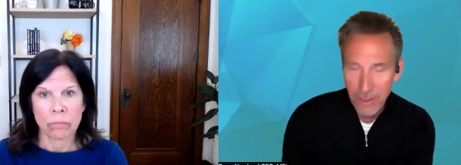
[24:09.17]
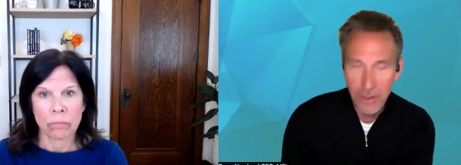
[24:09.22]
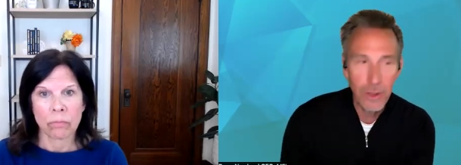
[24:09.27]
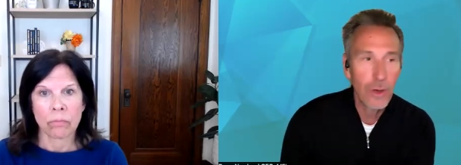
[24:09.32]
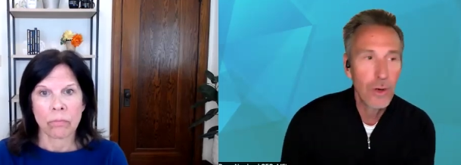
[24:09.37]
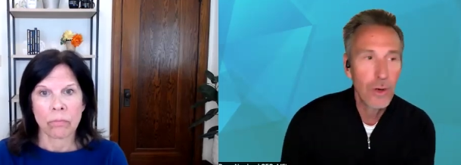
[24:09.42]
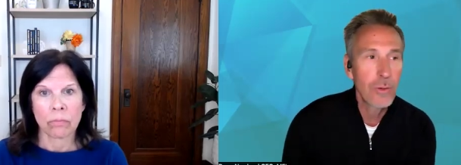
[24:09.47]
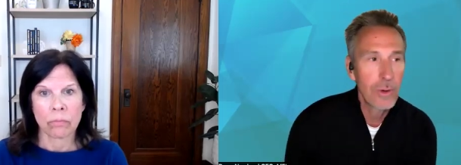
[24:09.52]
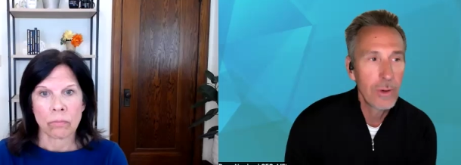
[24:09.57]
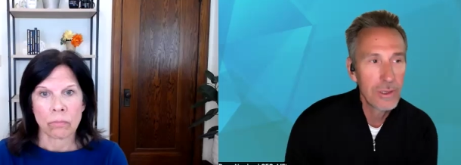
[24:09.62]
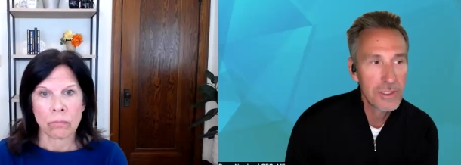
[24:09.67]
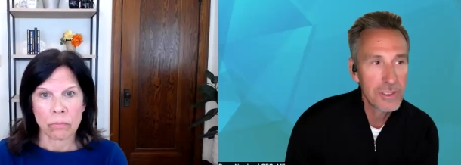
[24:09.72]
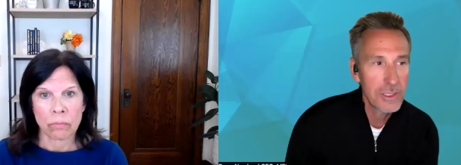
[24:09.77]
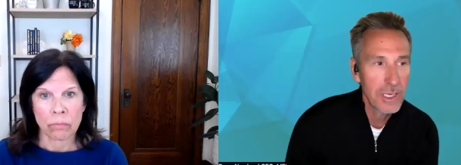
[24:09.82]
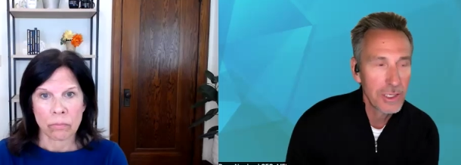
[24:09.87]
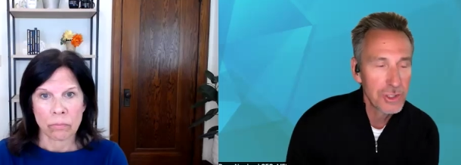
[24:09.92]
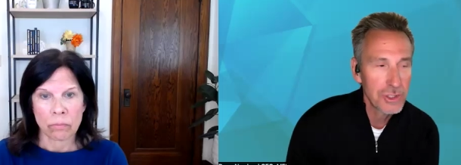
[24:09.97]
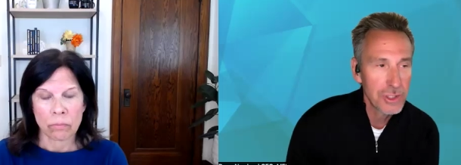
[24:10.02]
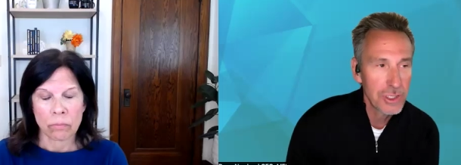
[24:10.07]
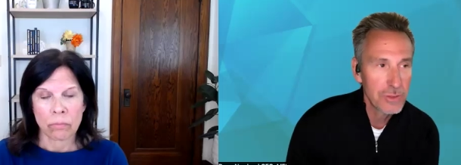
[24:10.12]
Speaker 1: You know, it's
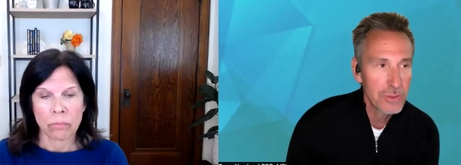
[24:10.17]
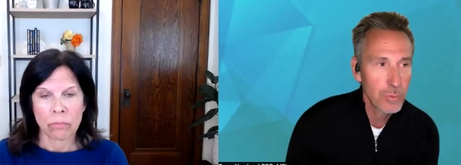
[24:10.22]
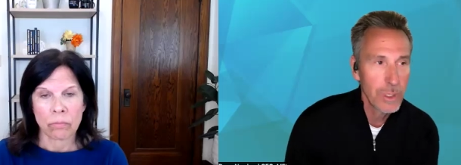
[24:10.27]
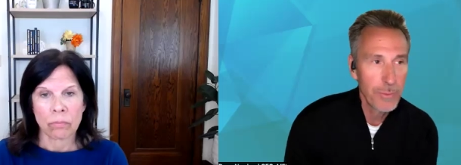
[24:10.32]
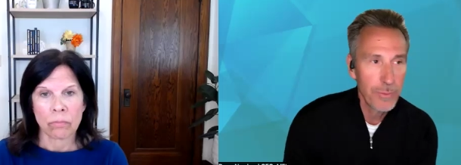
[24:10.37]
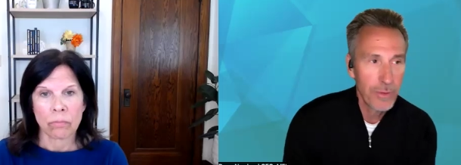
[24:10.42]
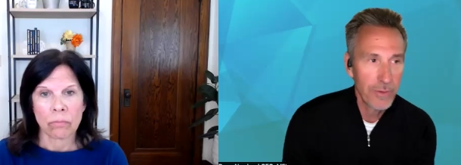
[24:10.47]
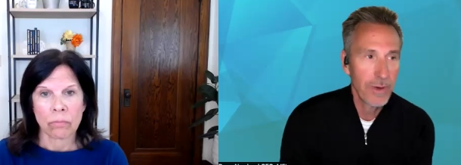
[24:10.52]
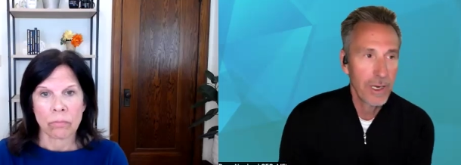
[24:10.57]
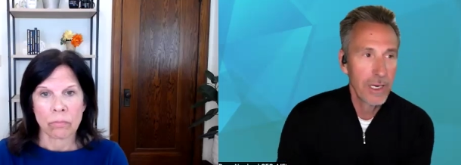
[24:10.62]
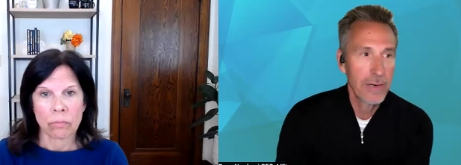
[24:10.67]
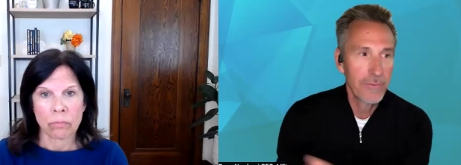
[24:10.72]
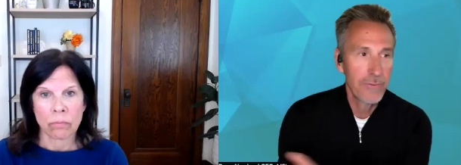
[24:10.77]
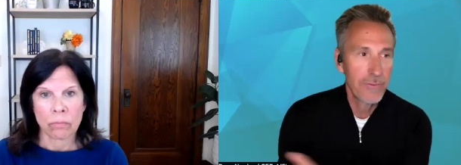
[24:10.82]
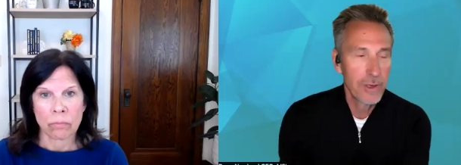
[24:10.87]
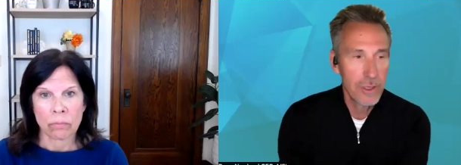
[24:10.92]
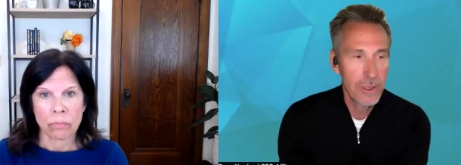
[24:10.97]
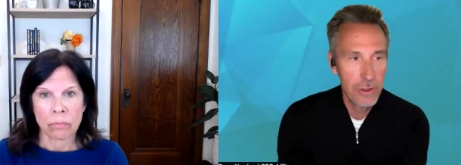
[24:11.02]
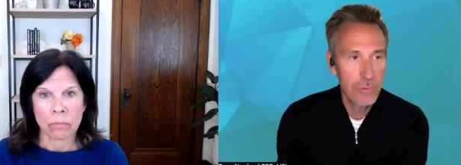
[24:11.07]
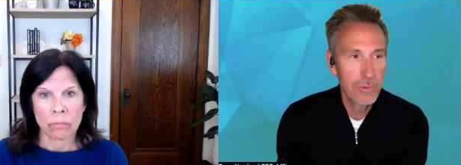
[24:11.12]
not just we provide it
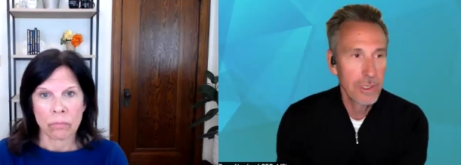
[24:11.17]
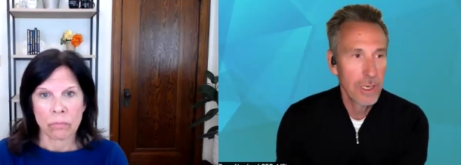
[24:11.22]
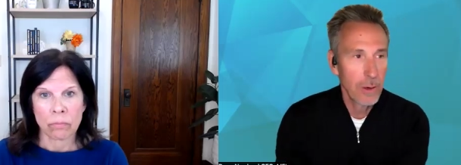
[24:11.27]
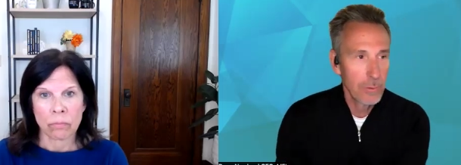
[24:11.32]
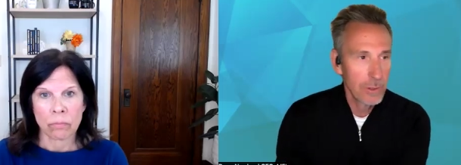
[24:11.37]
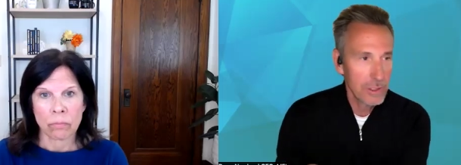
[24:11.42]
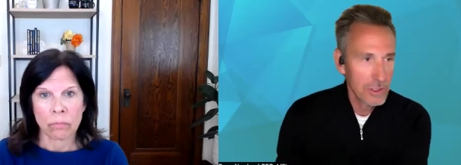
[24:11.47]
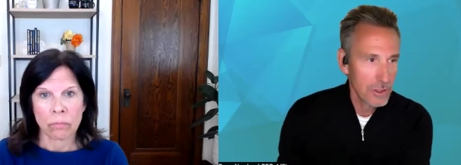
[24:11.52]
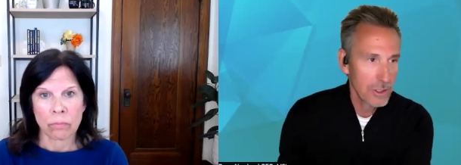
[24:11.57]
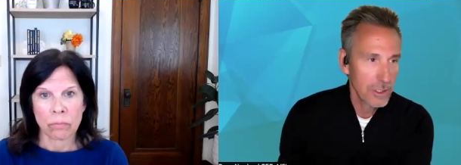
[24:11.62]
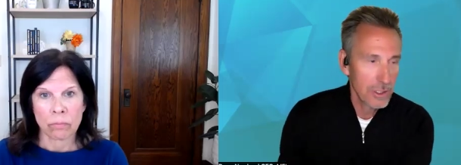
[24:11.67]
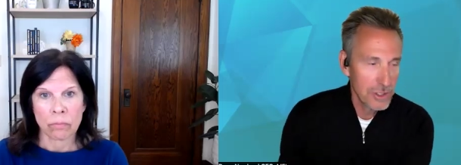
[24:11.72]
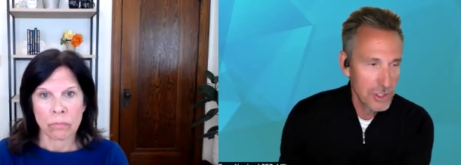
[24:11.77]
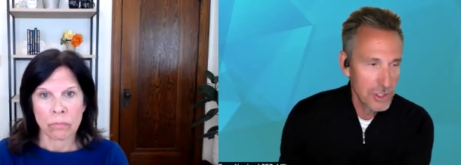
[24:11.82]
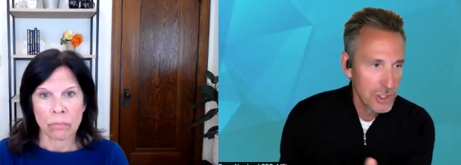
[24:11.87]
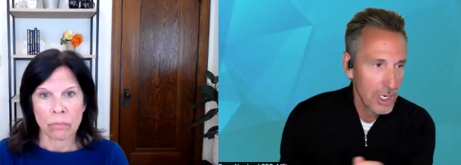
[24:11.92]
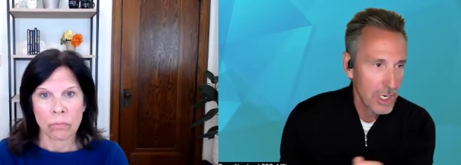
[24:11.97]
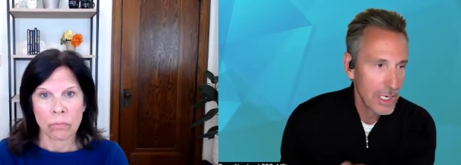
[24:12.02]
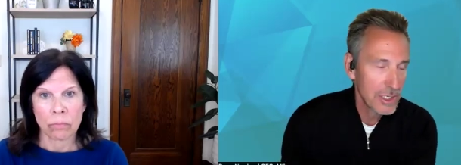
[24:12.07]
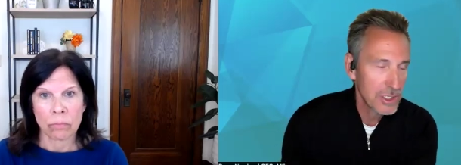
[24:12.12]
for you. Now it's going to
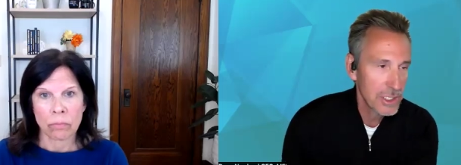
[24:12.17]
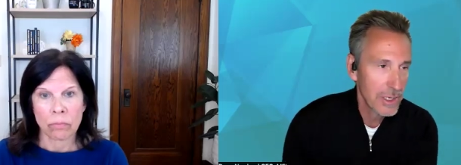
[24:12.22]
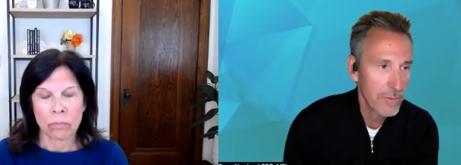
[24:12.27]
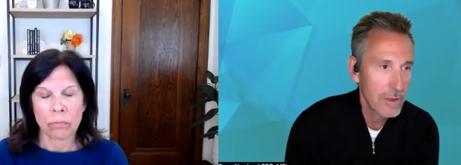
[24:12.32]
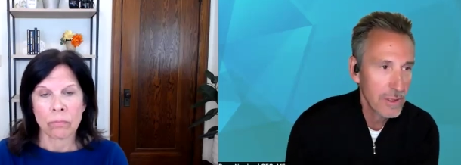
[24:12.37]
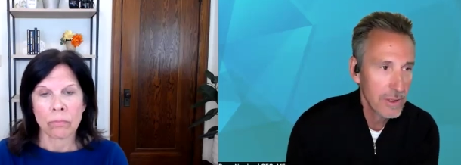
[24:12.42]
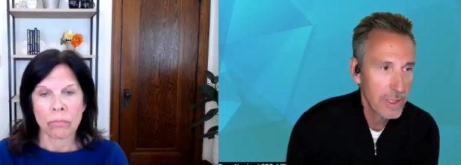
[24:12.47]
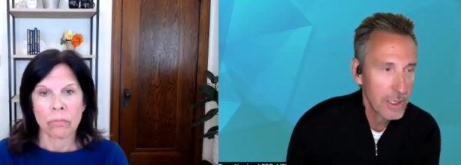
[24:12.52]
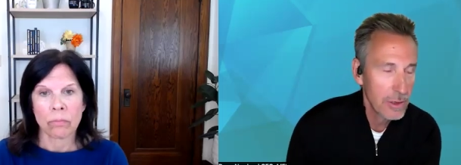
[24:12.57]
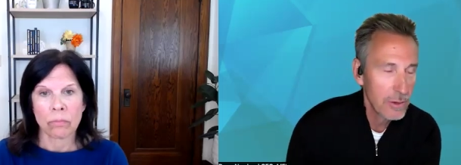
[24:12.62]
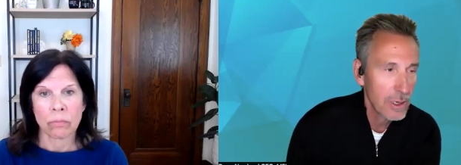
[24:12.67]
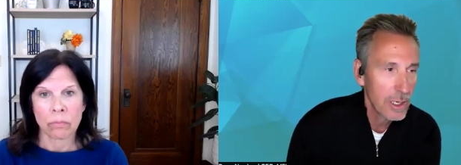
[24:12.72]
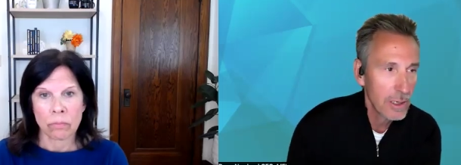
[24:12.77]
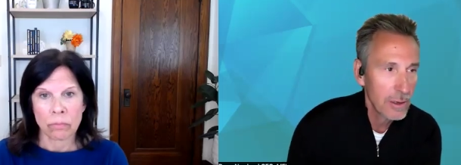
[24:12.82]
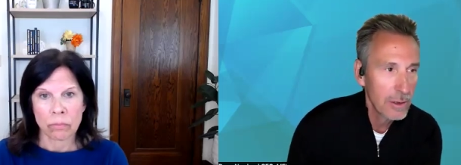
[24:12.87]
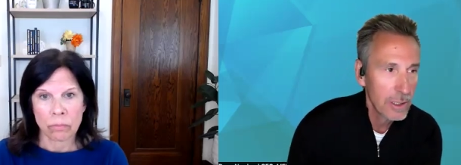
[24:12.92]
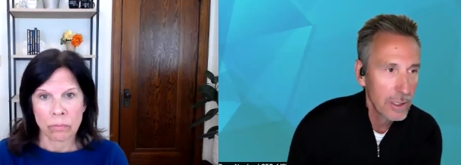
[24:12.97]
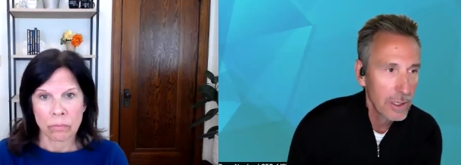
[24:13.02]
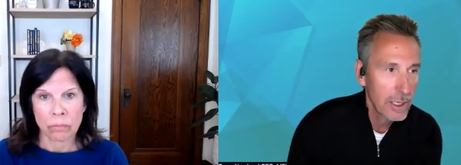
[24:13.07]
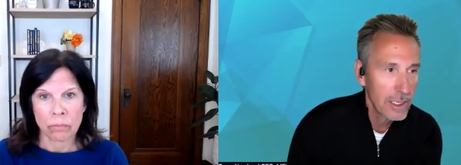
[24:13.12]
change everything. You
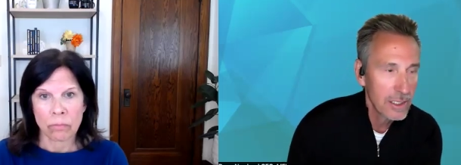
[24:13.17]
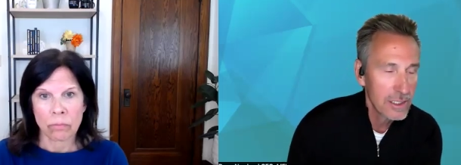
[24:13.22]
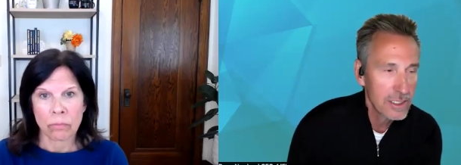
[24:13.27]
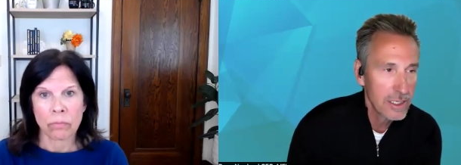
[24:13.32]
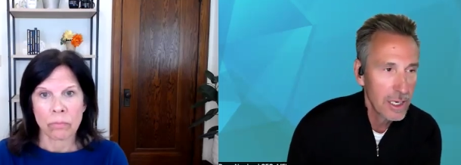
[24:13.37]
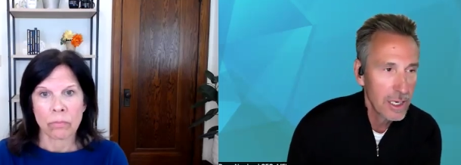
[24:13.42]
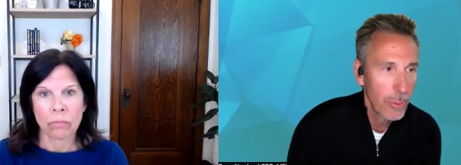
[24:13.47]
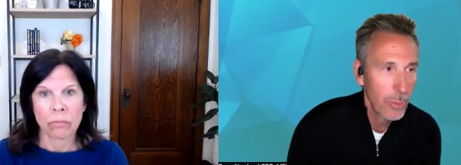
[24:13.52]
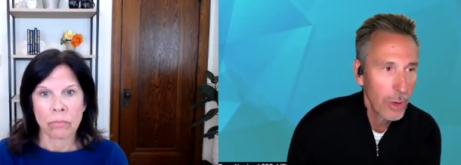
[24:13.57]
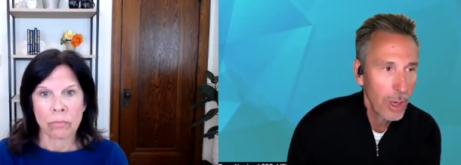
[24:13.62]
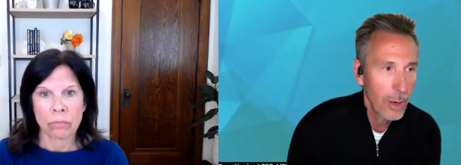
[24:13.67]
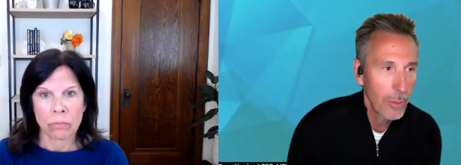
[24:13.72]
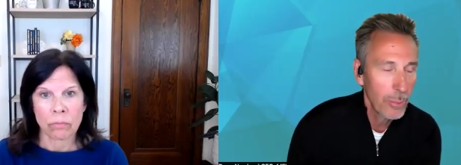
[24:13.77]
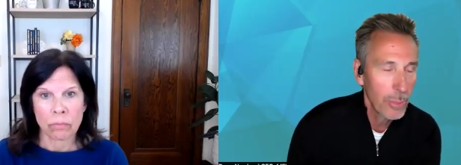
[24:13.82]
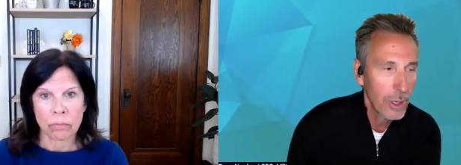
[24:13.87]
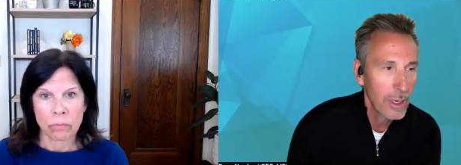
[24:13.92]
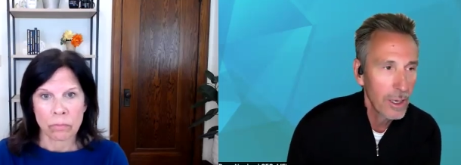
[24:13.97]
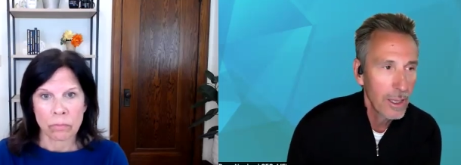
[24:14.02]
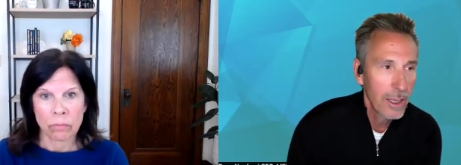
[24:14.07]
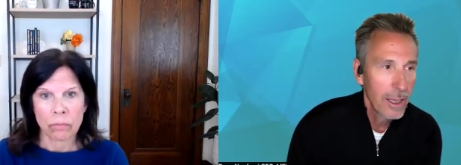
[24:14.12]
got to step up.
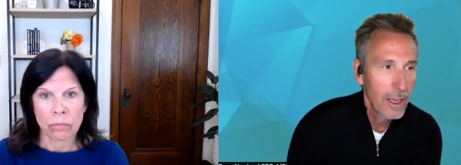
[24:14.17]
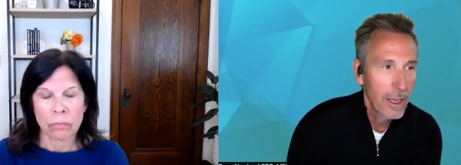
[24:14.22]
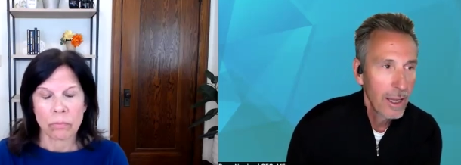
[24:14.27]
But